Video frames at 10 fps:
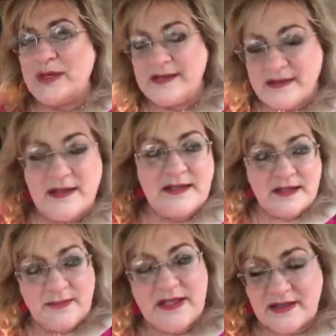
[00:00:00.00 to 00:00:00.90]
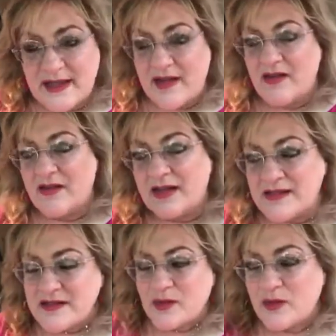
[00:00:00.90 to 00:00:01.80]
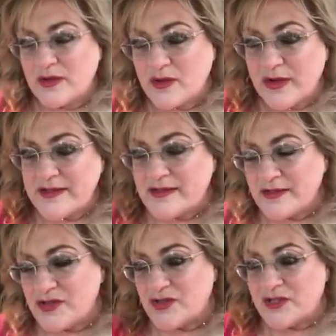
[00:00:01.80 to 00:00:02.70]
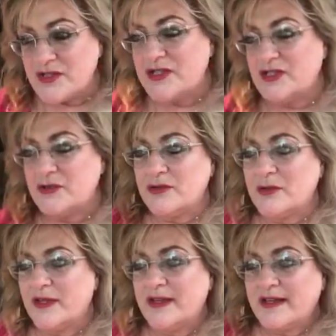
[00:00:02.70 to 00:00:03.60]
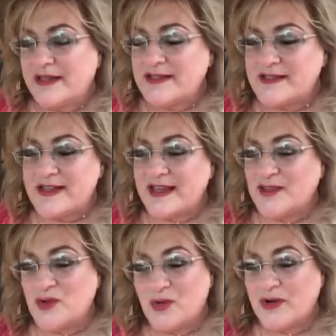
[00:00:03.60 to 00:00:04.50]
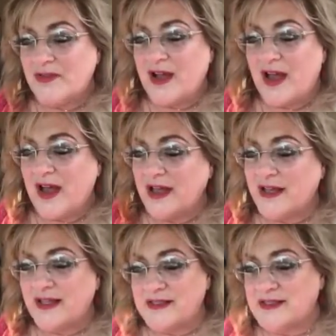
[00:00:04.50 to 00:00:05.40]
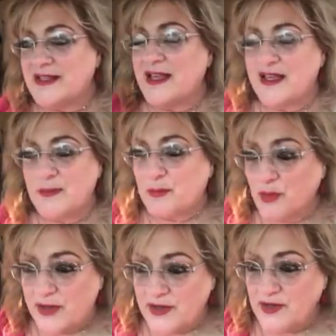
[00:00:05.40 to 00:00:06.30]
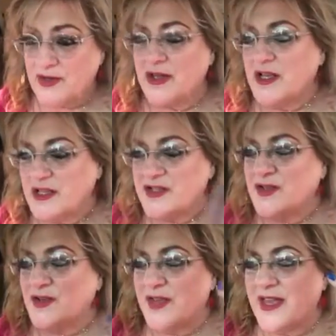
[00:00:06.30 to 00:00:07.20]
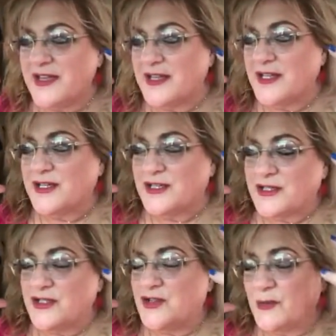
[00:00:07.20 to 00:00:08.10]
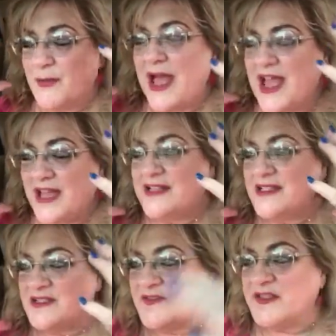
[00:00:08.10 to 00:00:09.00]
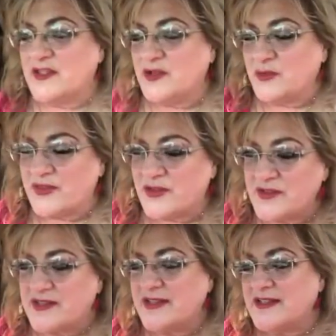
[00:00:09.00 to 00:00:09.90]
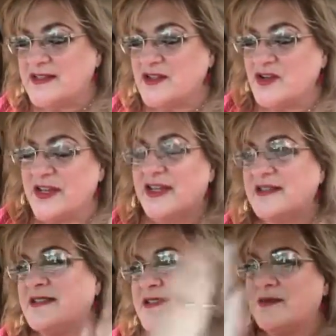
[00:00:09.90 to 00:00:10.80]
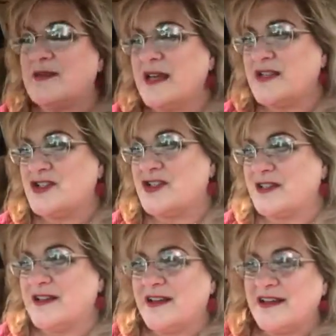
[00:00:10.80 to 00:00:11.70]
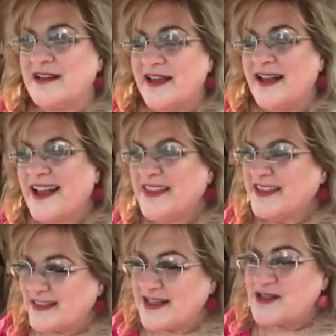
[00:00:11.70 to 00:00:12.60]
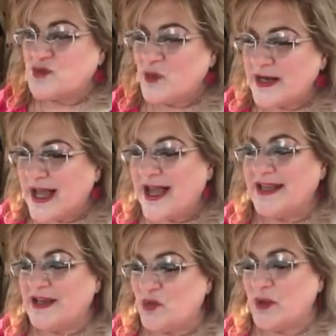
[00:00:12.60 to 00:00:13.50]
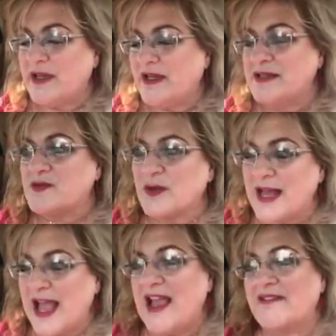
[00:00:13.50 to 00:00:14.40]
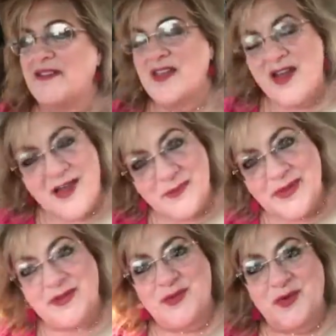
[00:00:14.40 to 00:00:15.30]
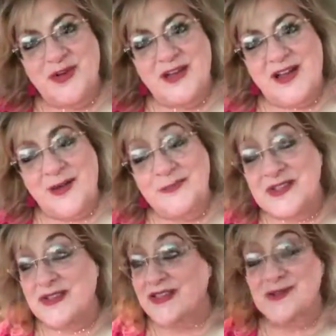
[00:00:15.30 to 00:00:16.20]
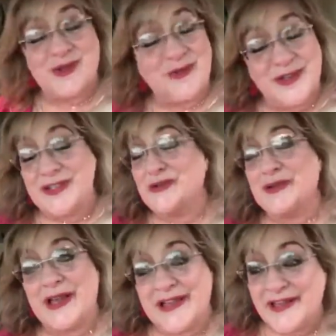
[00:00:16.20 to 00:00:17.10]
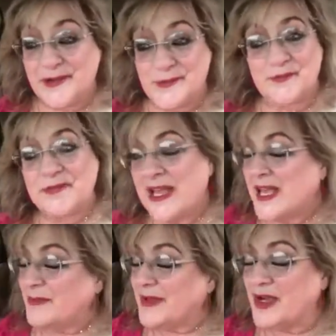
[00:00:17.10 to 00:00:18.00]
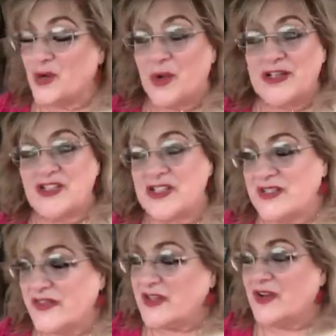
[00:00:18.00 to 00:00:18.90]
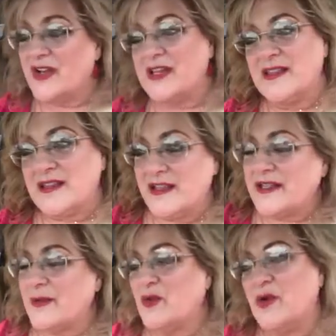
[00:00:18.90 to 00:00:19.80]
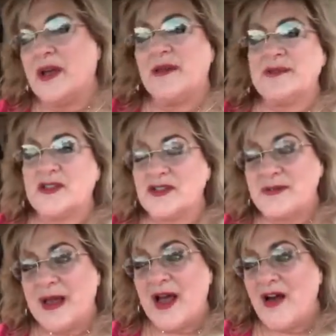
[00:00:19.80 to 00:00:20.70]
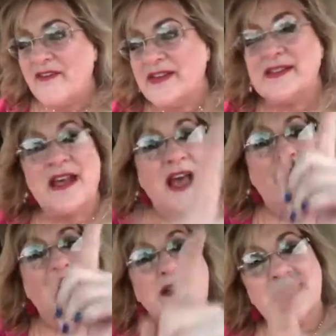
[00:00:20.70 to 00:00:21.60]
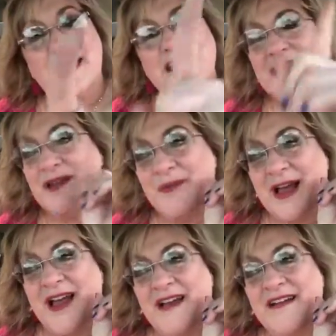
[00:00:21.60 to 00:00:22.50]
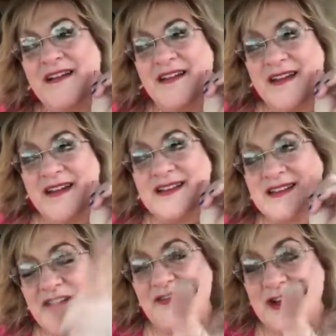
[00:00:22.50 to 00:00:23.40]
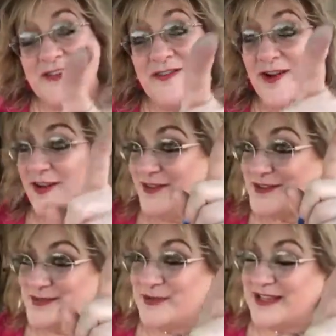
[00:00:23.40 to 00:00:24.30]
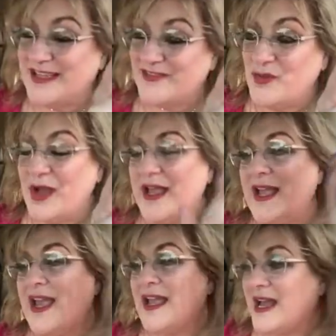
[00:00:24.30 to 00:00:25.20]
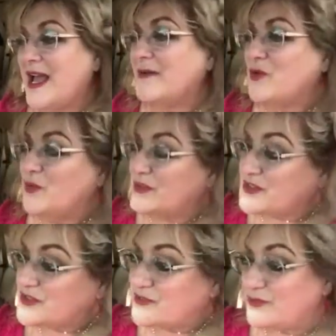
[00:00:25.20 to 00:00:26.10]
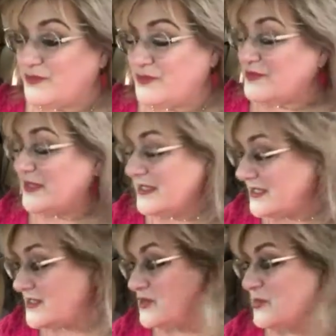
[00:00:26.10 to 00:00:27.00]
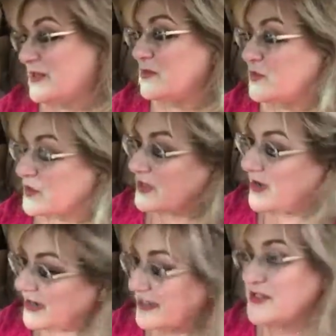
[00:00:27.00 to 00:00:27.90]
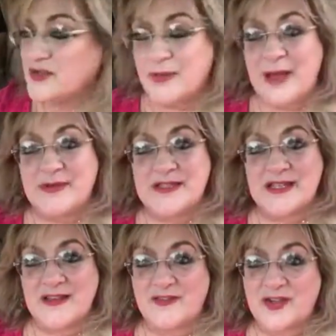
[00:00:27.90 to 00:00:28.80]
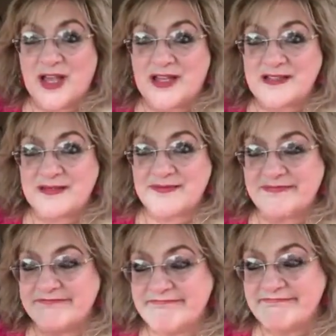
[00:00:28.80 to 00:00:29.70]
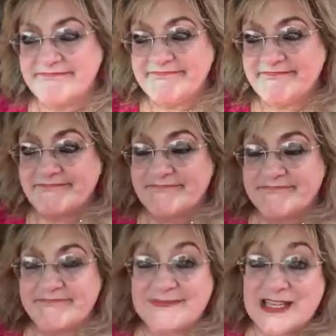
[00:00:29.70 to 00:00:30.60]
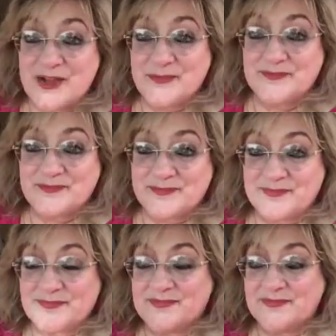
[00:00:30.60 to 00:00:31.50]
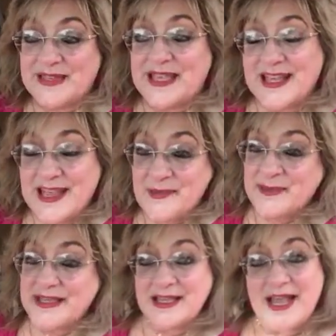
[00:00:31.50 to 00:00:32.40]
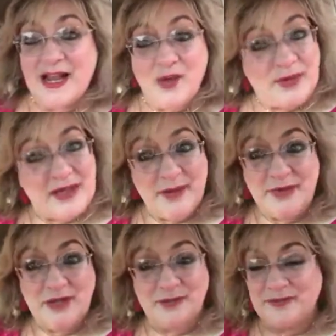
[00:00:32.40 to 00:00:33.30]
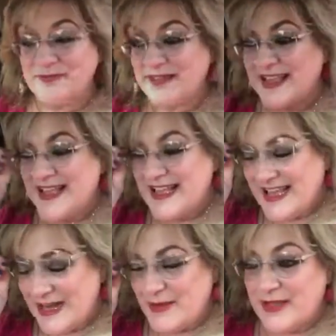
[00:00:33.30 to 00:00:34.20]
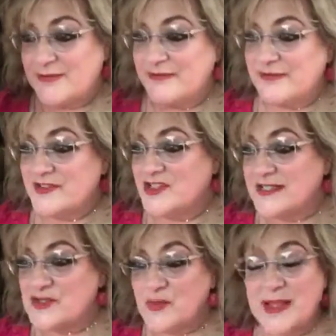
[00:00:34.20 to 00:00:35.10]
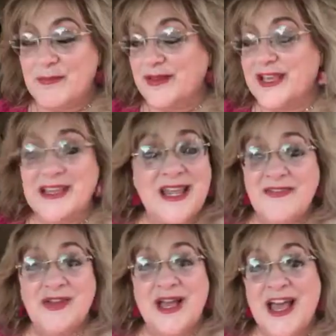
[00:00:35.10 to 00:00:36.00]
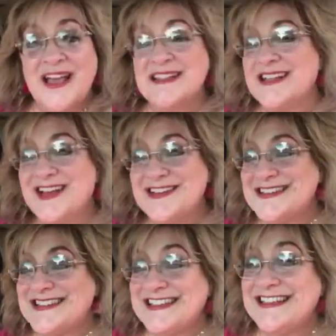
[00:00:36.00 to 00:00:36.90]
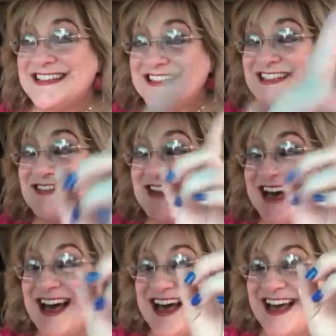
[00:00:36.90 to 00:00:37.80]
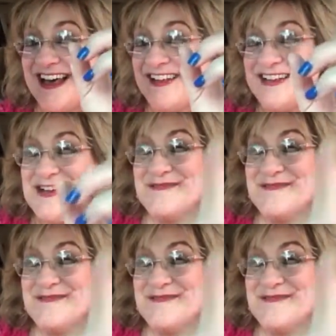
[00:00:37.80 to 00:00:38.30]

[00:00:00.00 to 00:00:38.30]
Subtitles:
easily tempted now. And so one of the greatest things you can do is stay in the Word of God and stay in prayer so that your mind is filled with those things that are against temptation. And I think that's when I get weak, is when I have not been in the Word of God. So guess what I'm going to do when I go? I'm not going to watch TV or anything like that. I'm going upstairs to my office. I may get my stuff ready for the spring giveaway. And I'm going to get into reading the Word of God and do a Bible study for you guys. So it'll help me, and I hope it'll help you. Anyway, just rambling. Love you guys, and I'll see you in a little while.